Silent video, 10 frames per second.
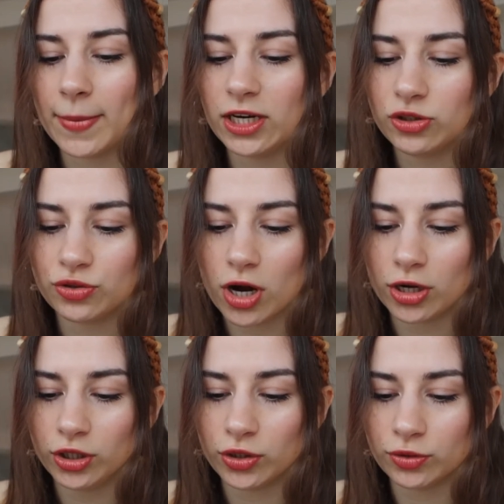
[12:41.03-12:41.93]

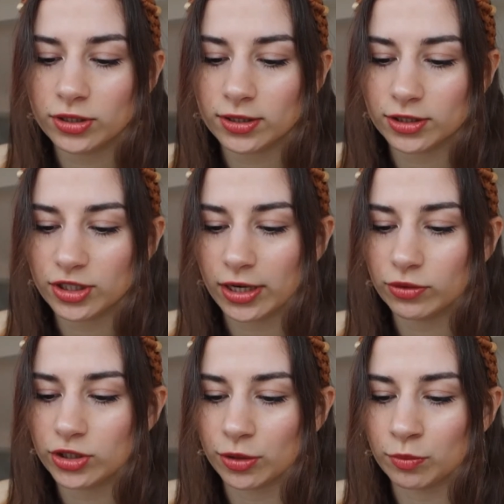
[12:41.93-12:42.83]
Metatron used a
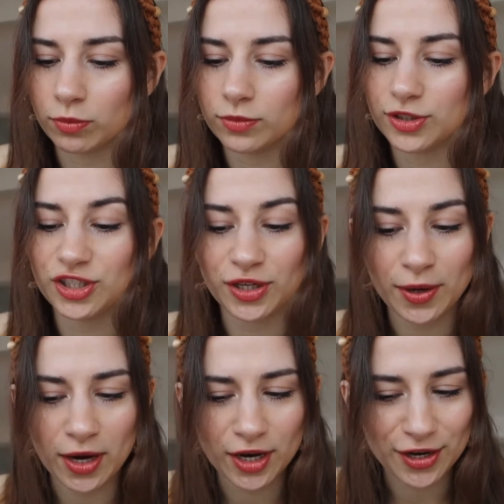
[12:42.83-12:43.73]
sacred gem
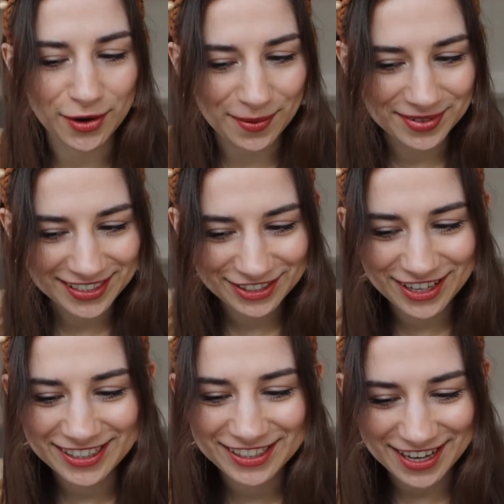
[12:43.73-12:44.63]

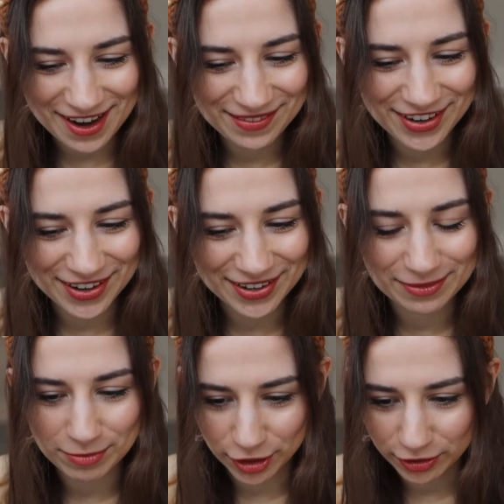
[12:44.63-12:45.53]
geometric shape
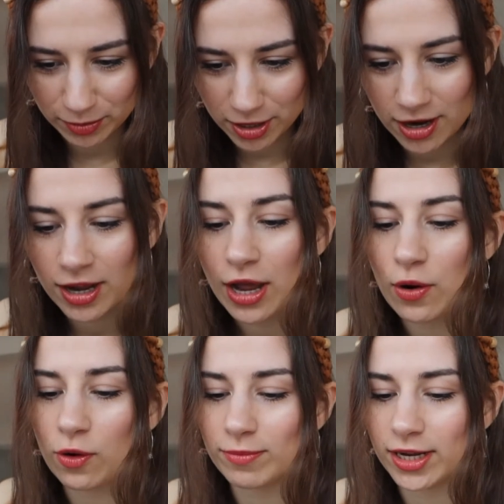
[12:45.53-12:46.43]
called Merkaba
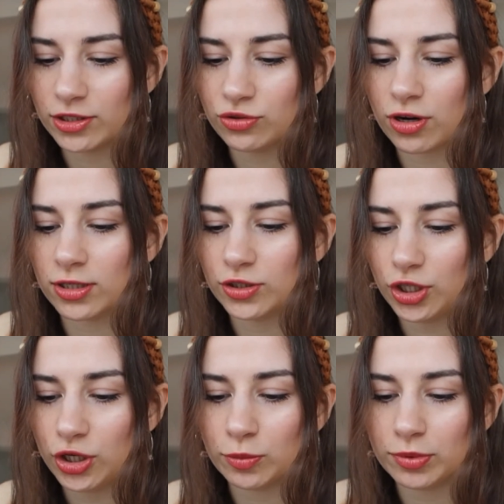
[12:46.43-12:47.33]
or Metatron's
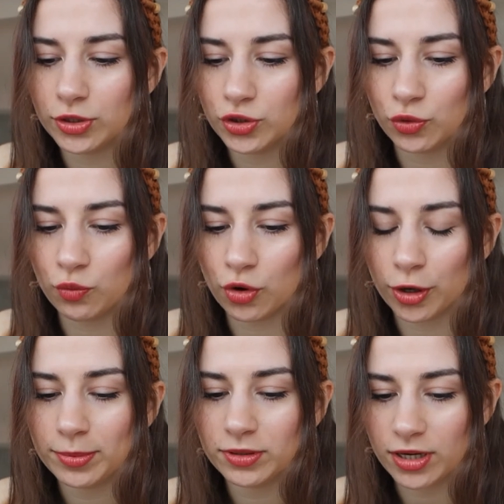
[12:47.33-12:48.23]
cube to
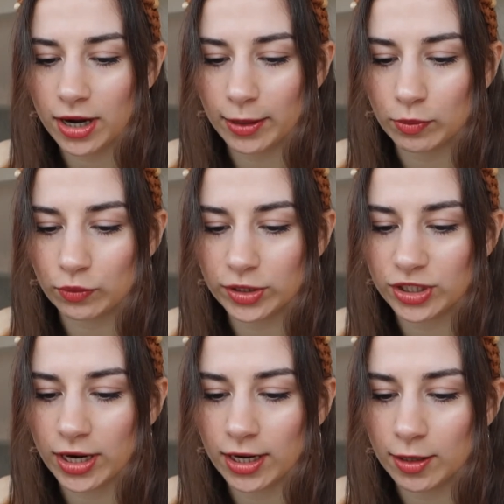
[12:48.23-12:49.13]
warp time,
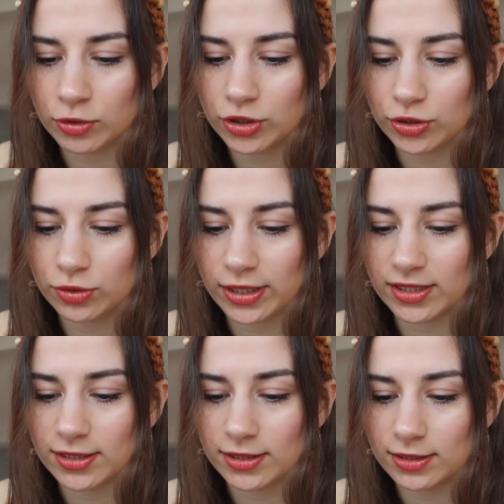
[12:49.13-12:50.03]
which enables you to
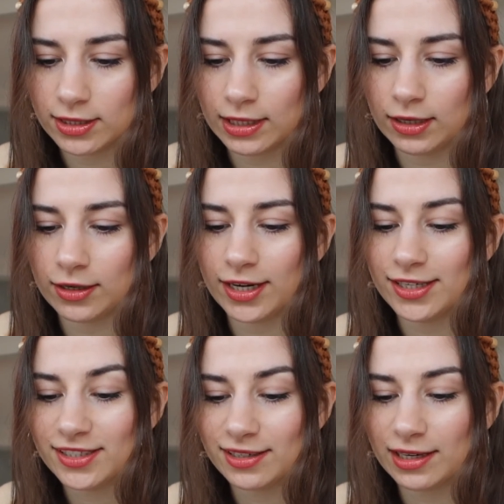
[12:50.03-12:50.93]
instantly,
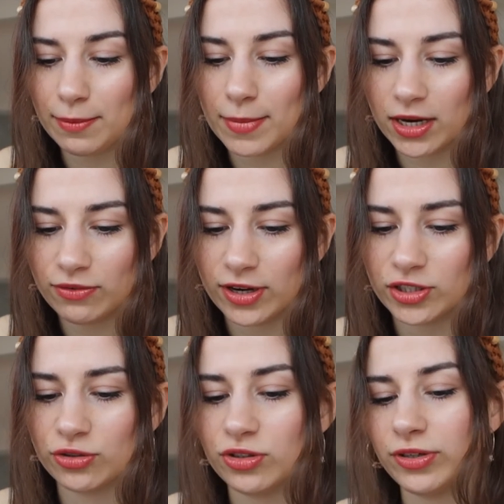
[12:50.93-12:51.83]
instantly
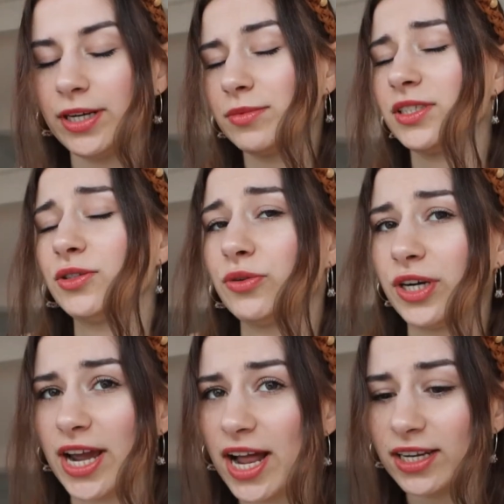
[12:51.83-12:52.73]
manifest your dreams into
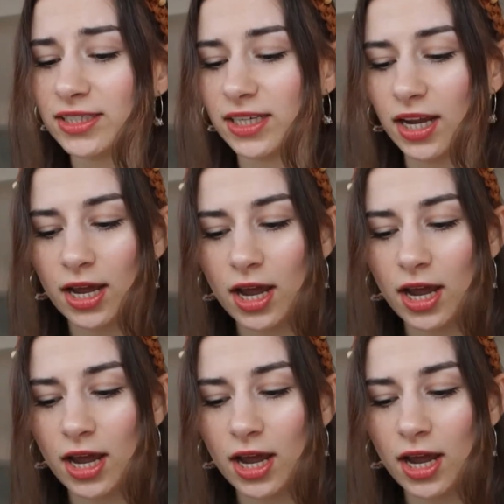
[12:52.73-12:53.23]
reality.